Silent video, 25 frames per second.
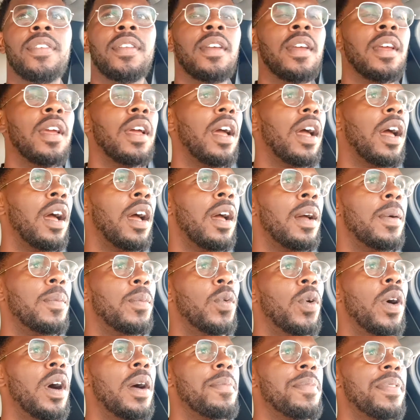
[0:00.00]

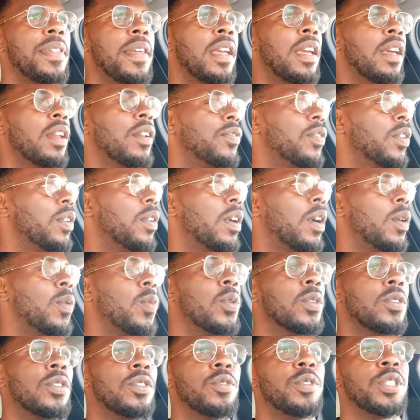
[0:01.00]
What I'm thinking of doing, I
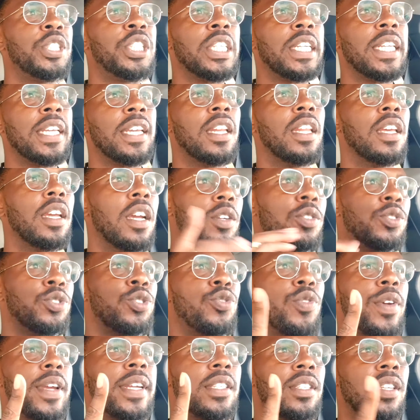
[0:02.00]
was originally going to go
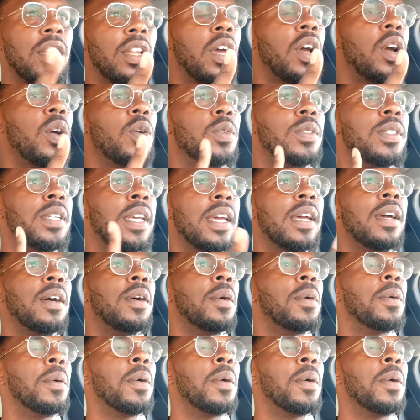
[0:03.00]
straight to the hotel,